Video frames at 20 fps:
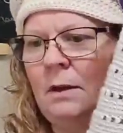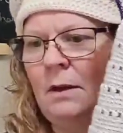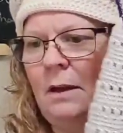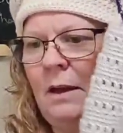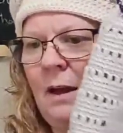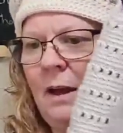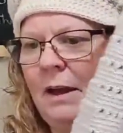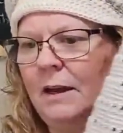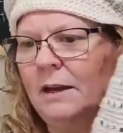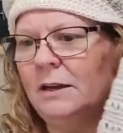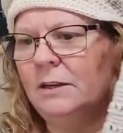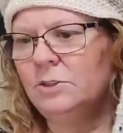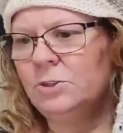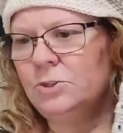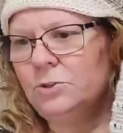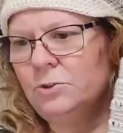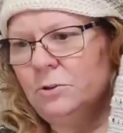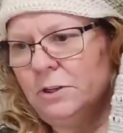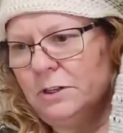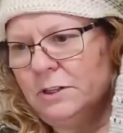
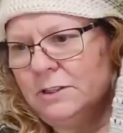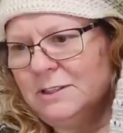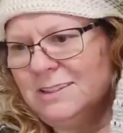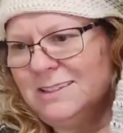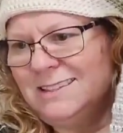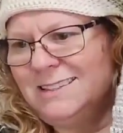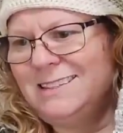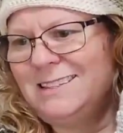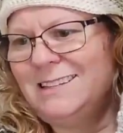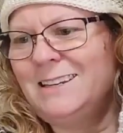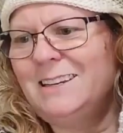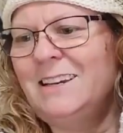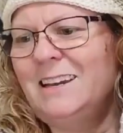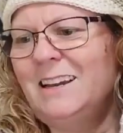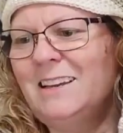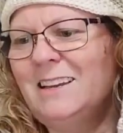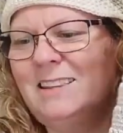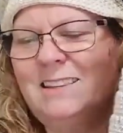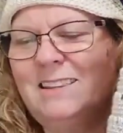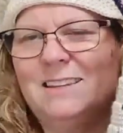as you can see,
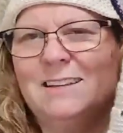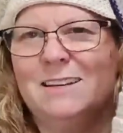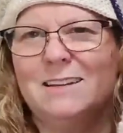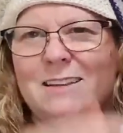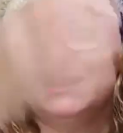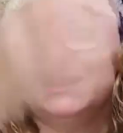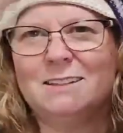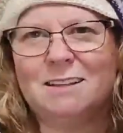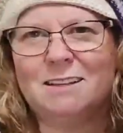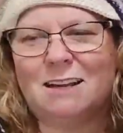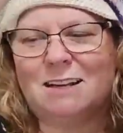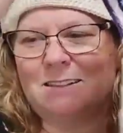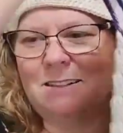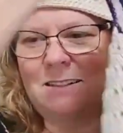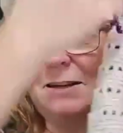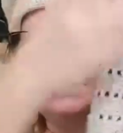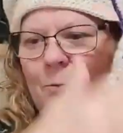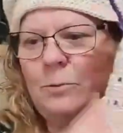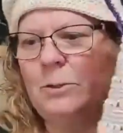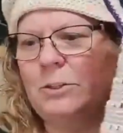I think the
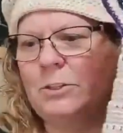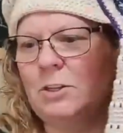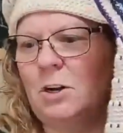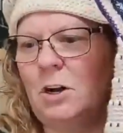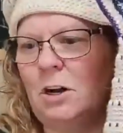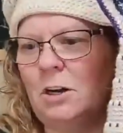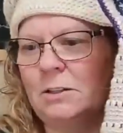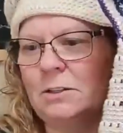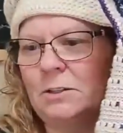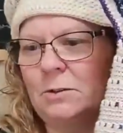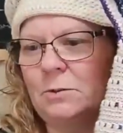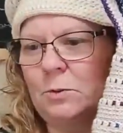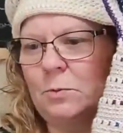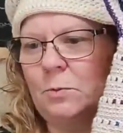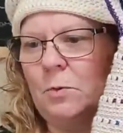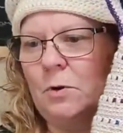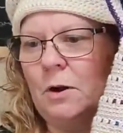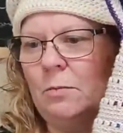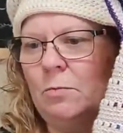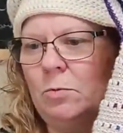last time we talked, I was
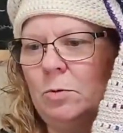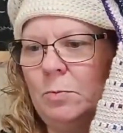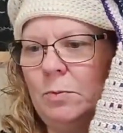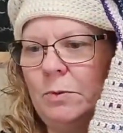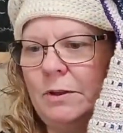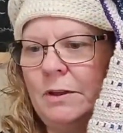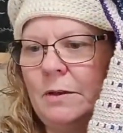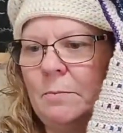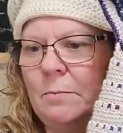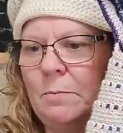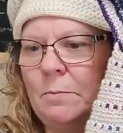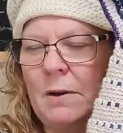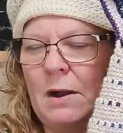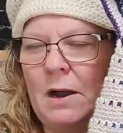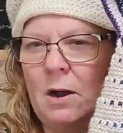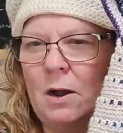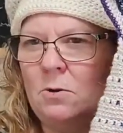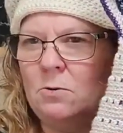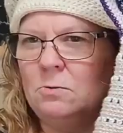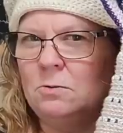probably
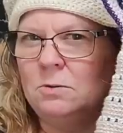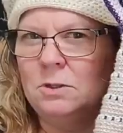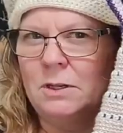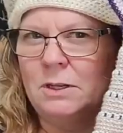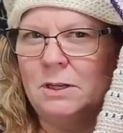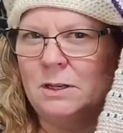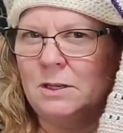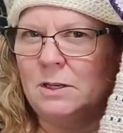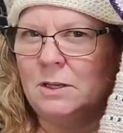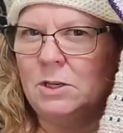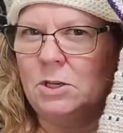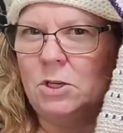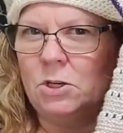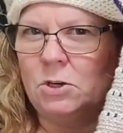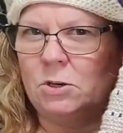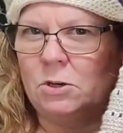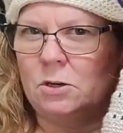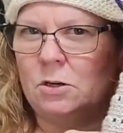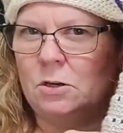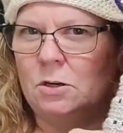about
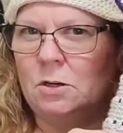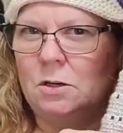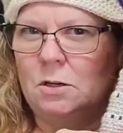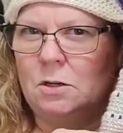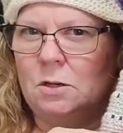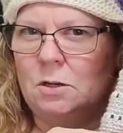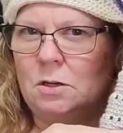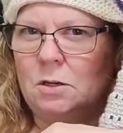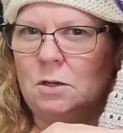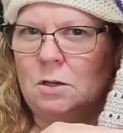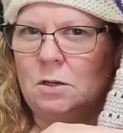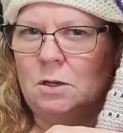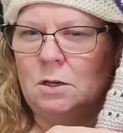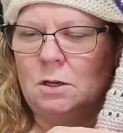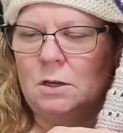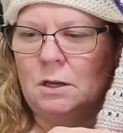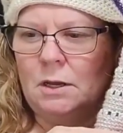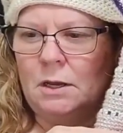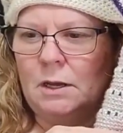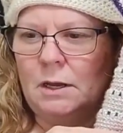here.
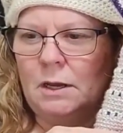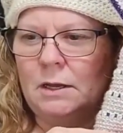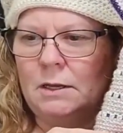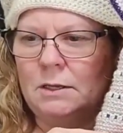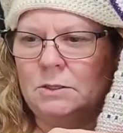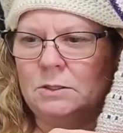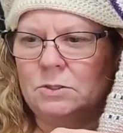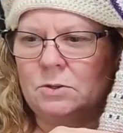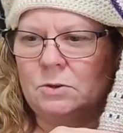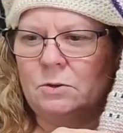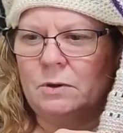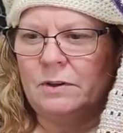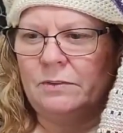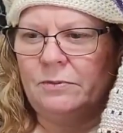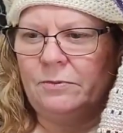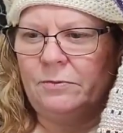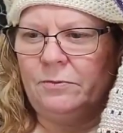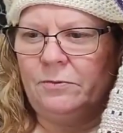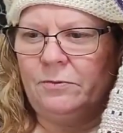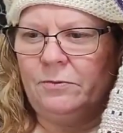And so I
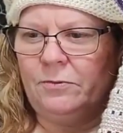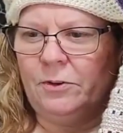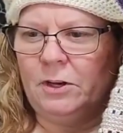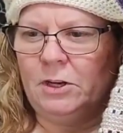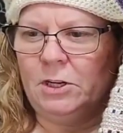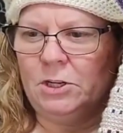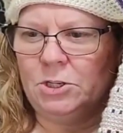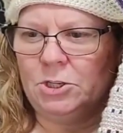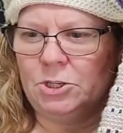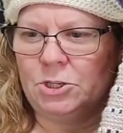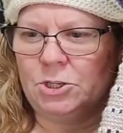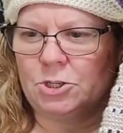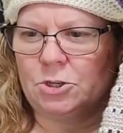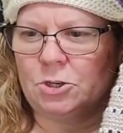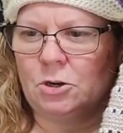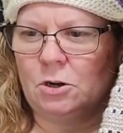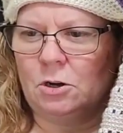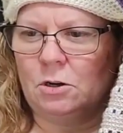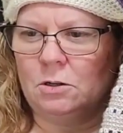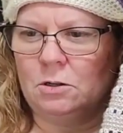finished
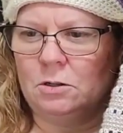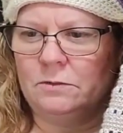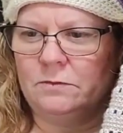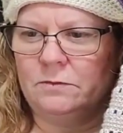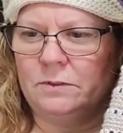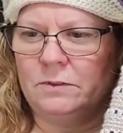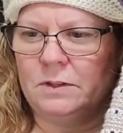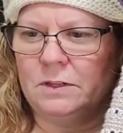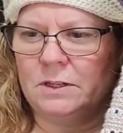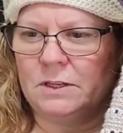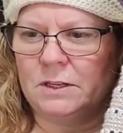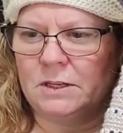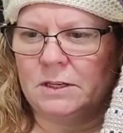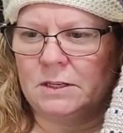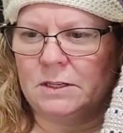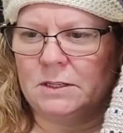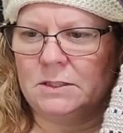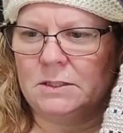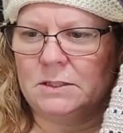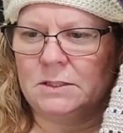all of
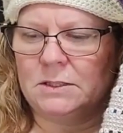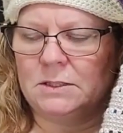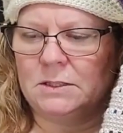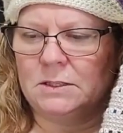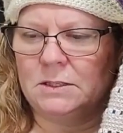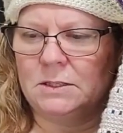this,